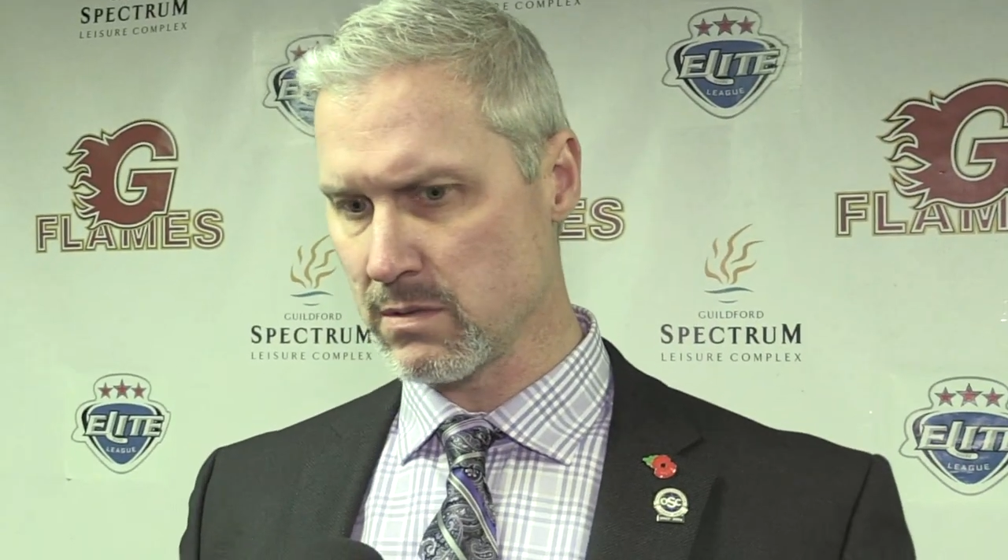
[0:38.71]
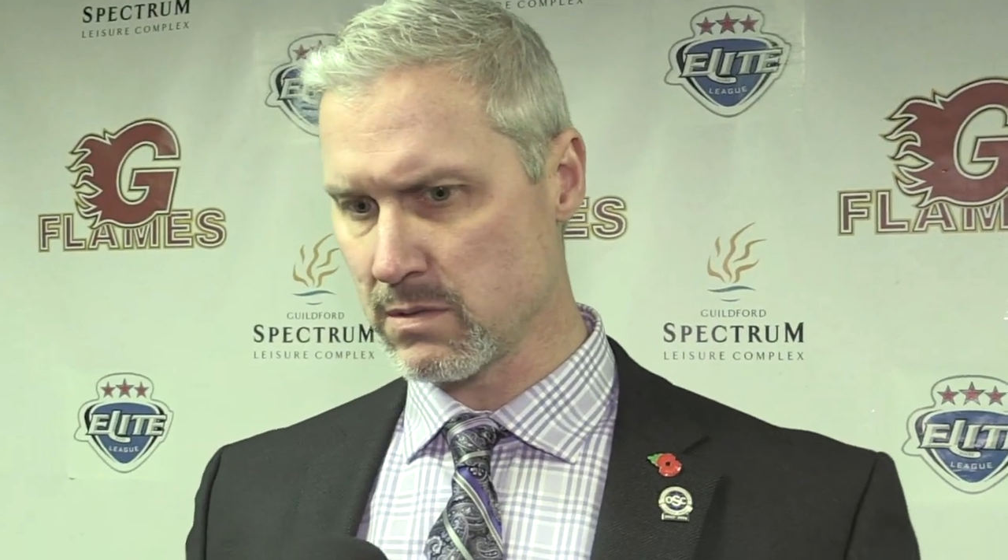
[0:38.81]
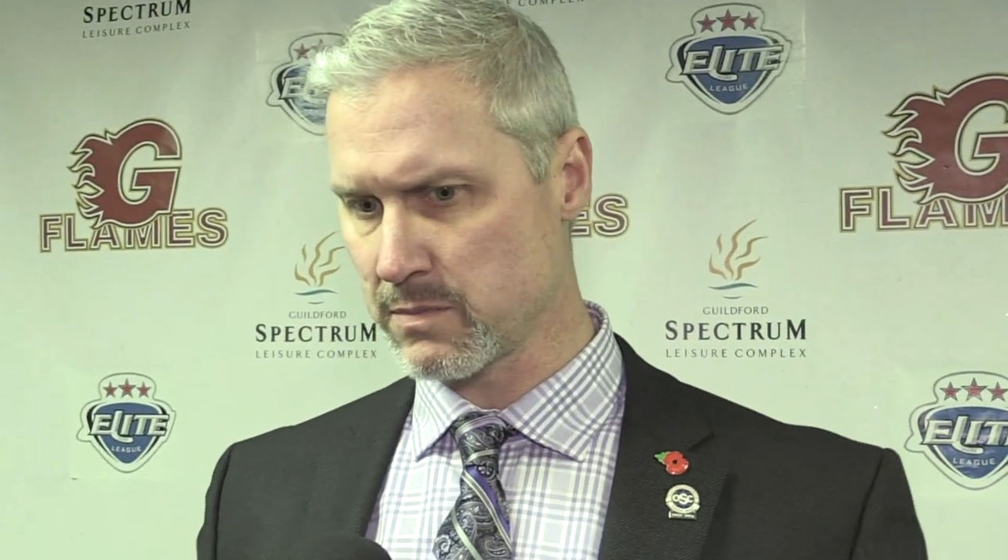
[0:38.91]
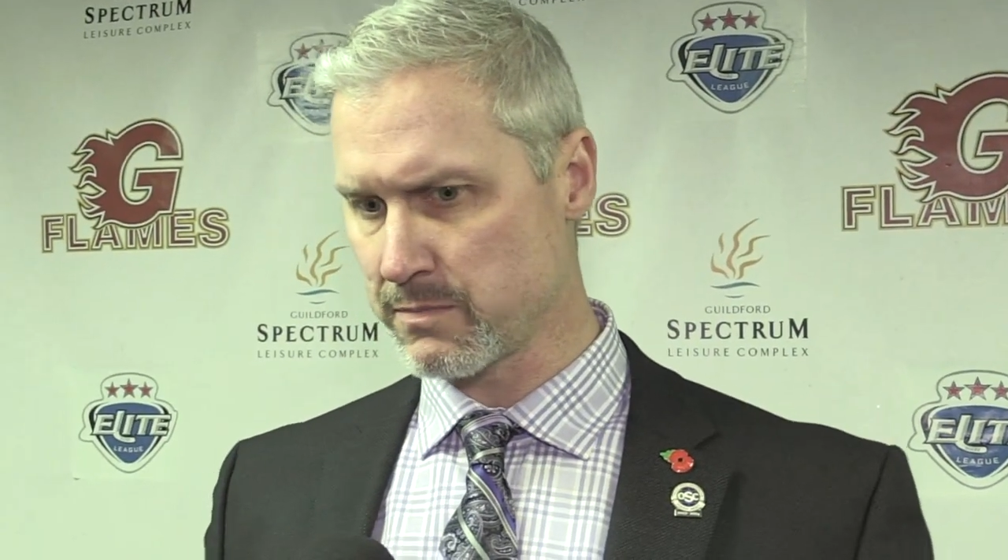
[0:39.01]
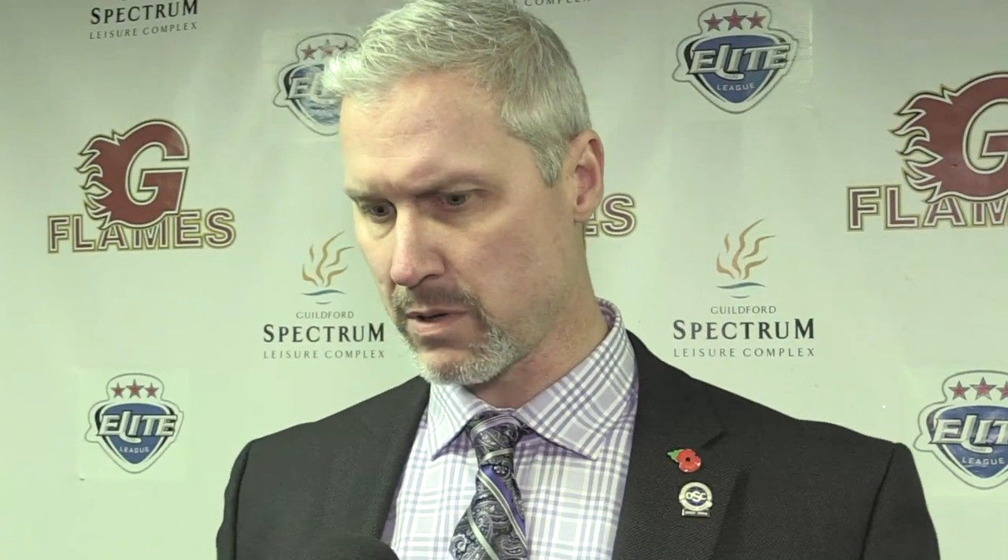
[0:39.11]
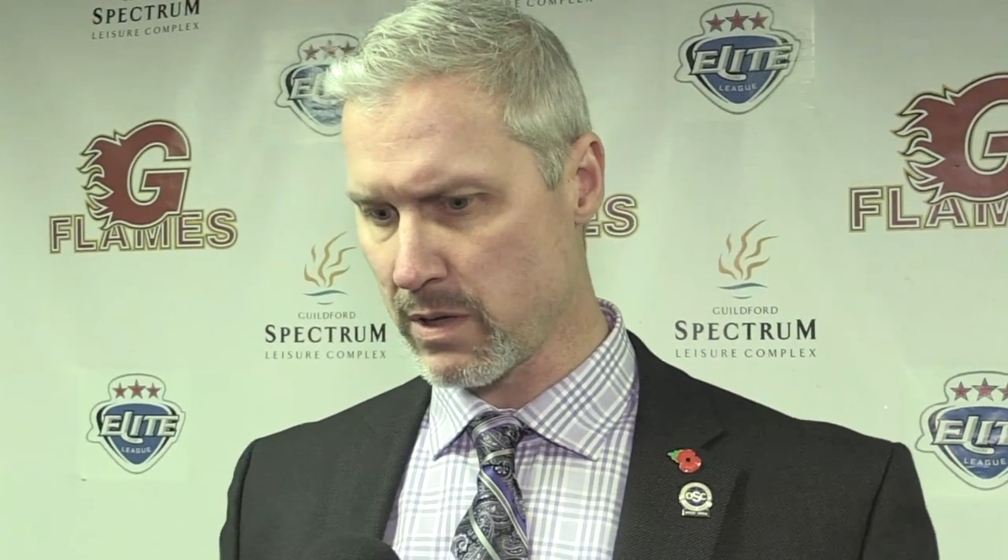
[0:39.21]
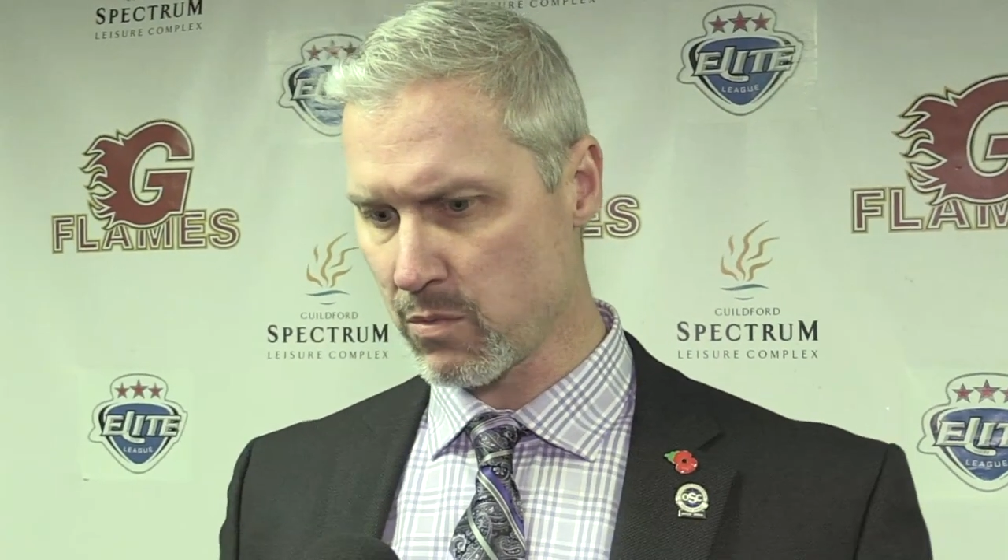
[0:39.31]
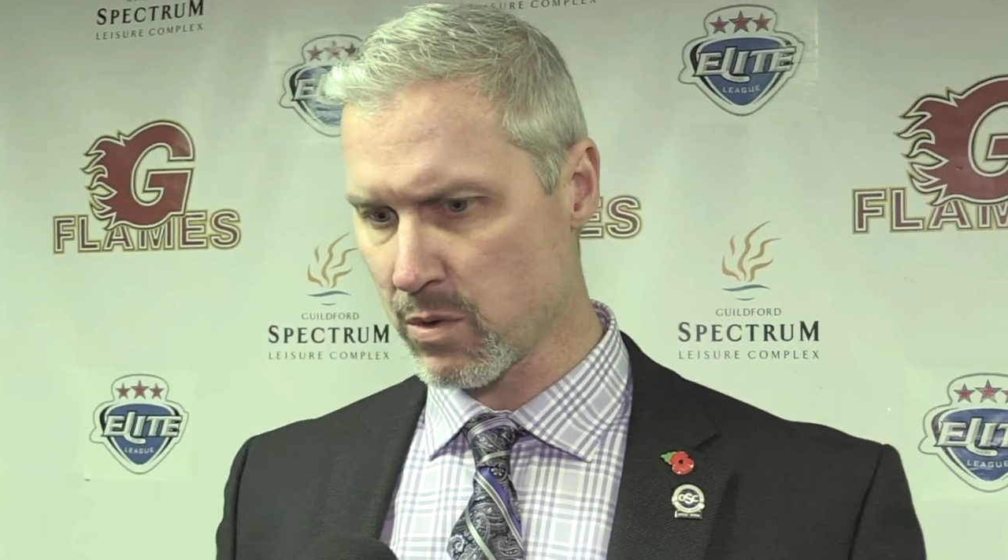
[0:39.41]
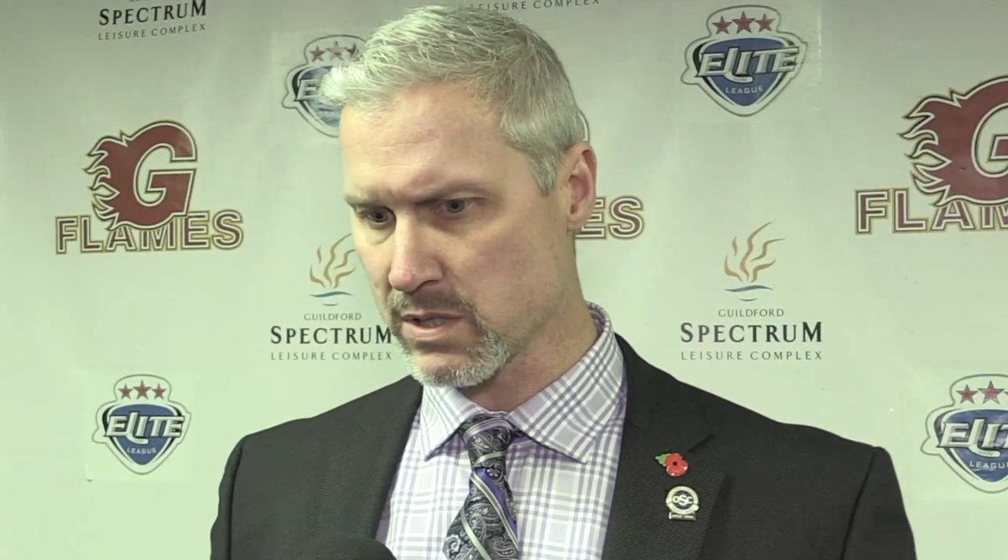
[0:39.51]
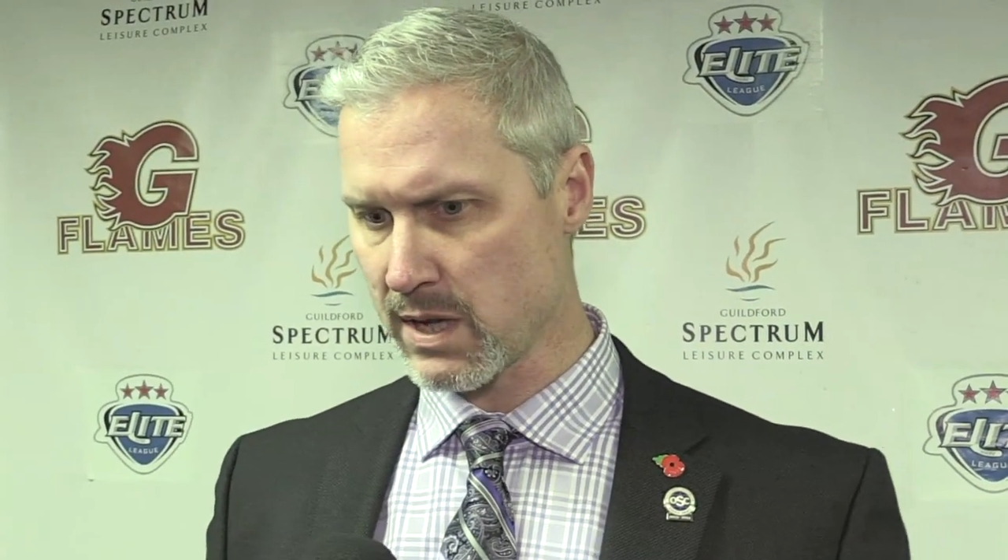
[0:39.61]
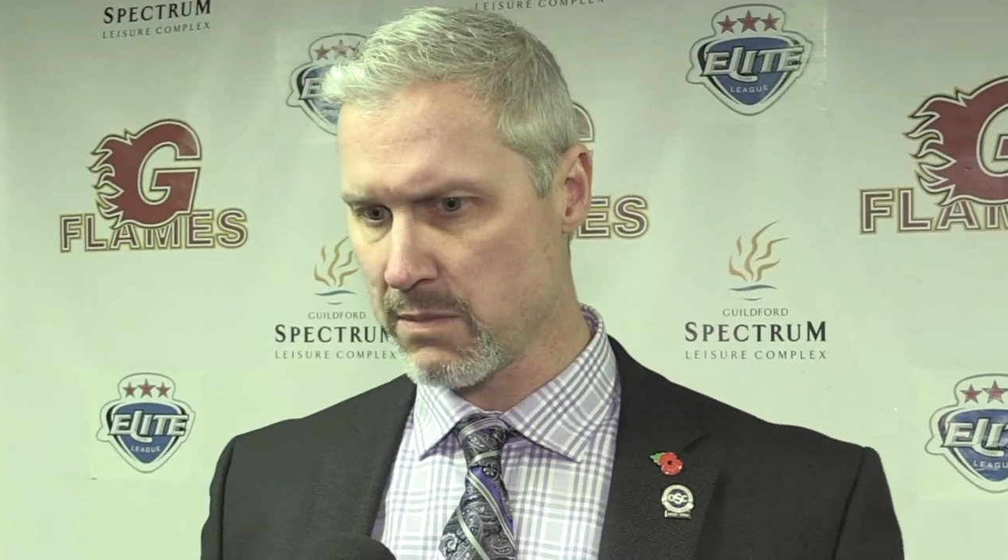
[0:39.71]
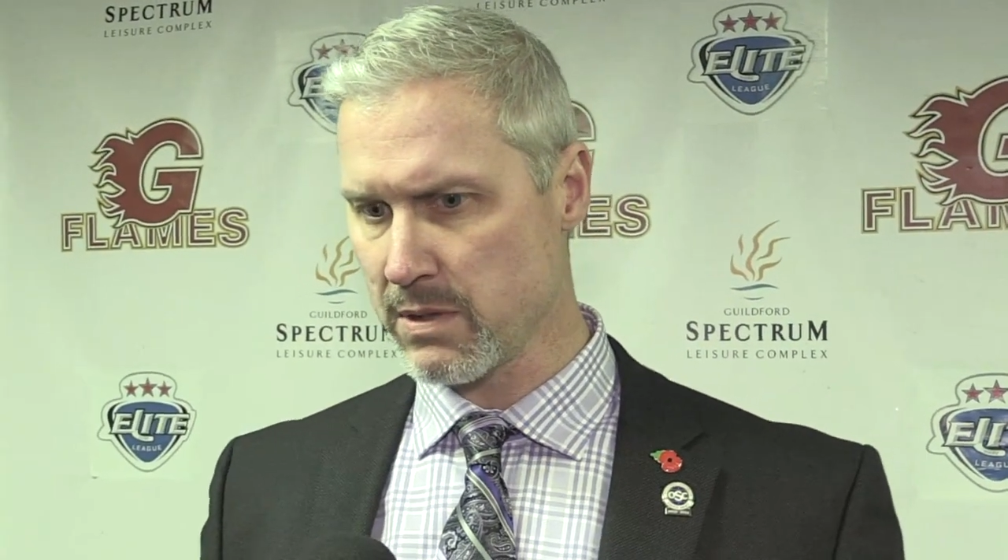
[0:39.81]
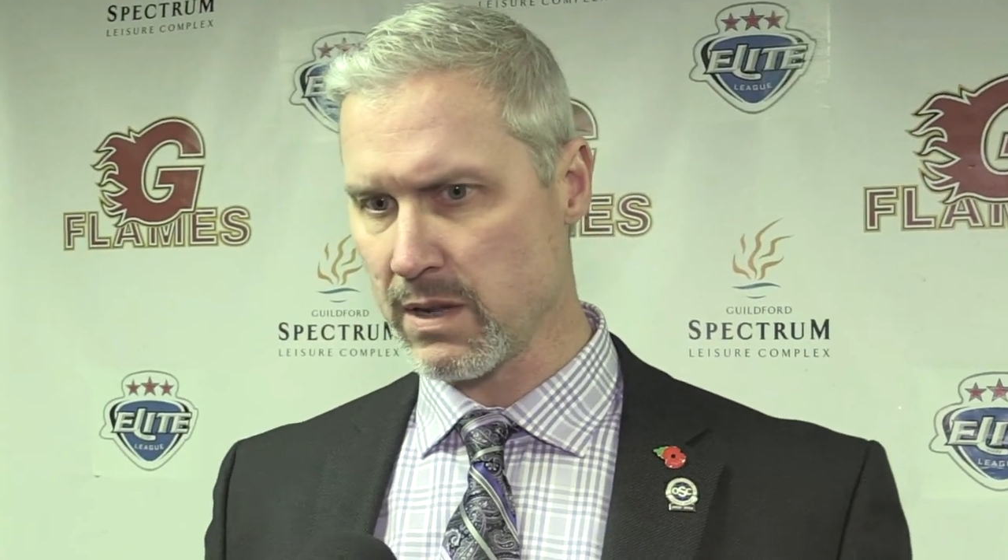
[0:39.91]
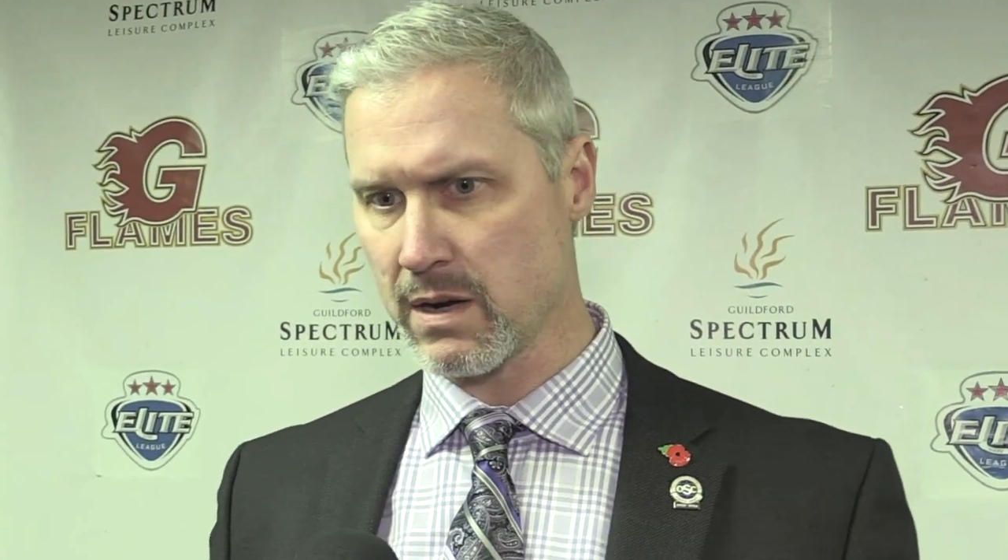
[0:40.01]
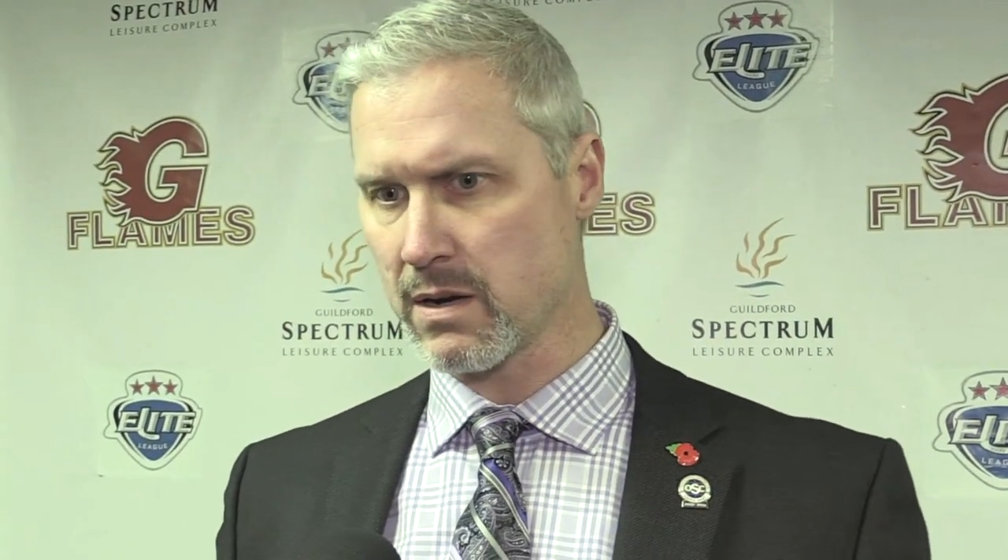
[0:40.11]
is probably the worst game
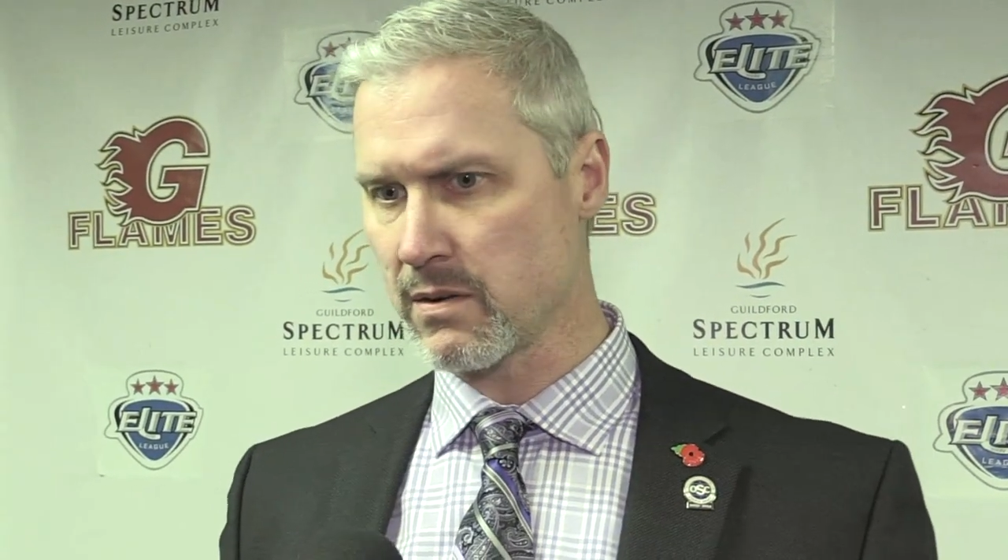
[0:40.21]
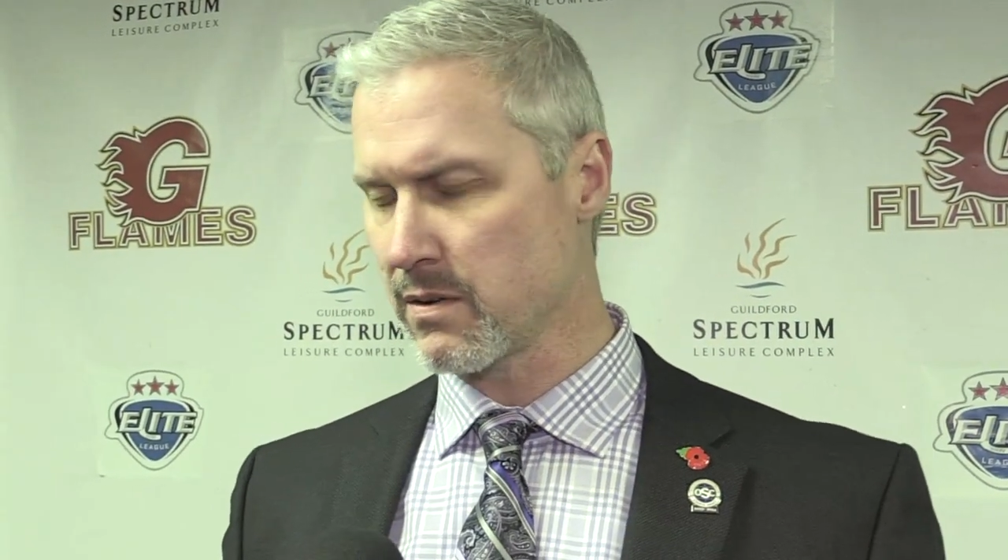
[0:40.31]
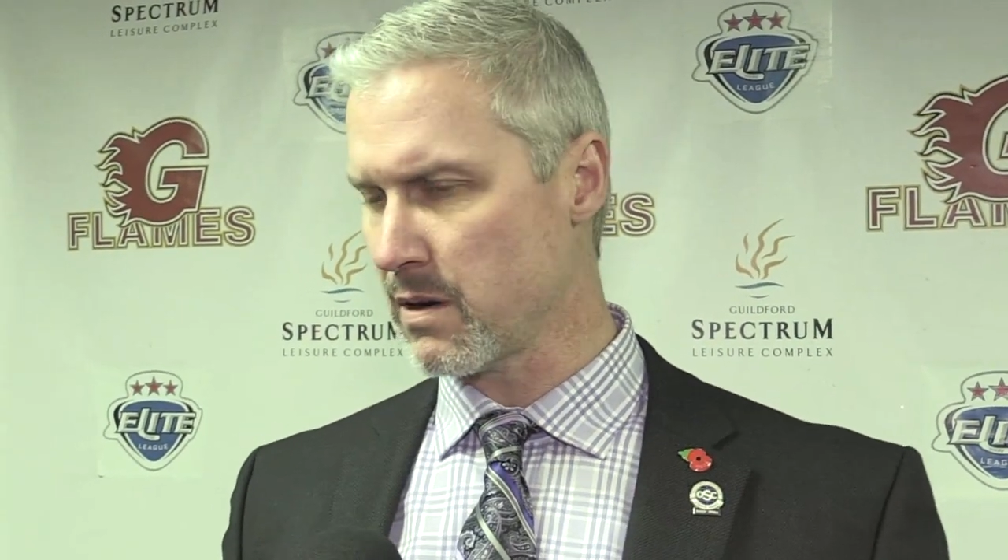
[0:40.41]
of the year.